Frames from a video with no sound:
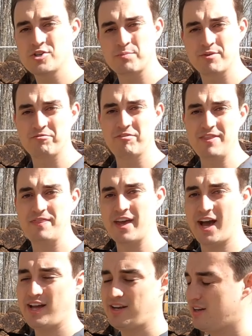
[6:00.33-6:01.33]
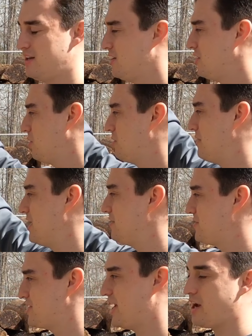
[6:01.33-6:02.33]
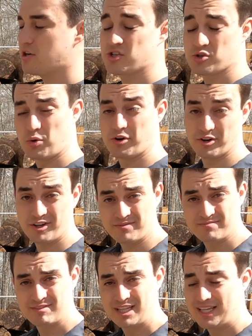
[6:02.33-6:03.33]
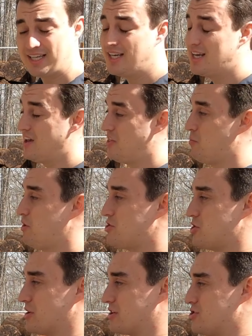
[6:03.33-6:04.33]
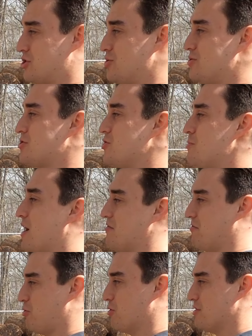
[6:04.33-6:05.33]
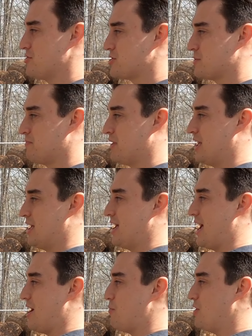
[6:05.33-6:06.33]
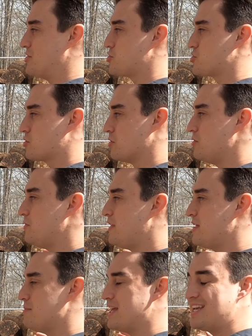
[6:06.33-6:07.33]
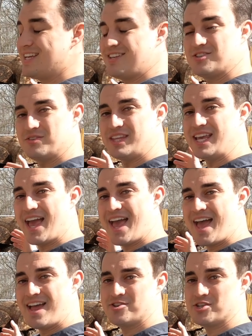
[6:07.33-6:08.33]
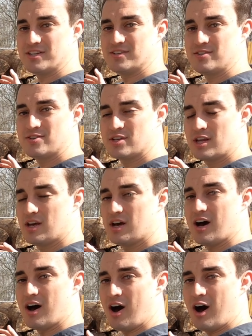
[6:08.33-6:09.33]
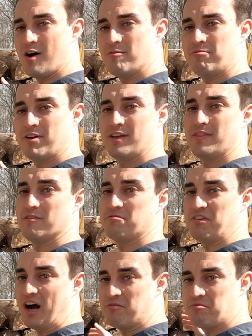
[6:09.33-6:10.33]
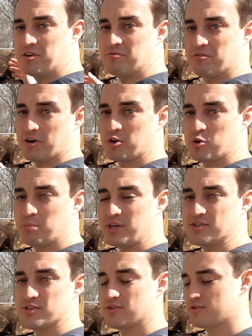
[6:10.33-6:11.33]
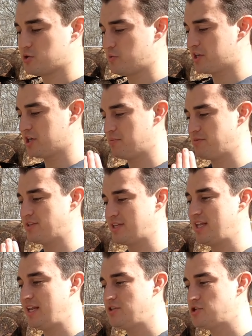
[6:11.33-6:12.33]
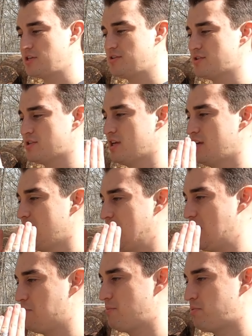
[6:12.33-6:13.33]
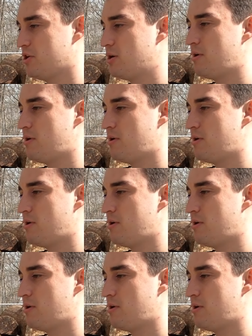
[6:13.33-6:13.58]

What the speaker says: to prevent that, we made the stack shorter, and then we took 2 2x4s and we screwed them into the edges of the 5-foot vertical pieces. So we cut them to 10 inches and we put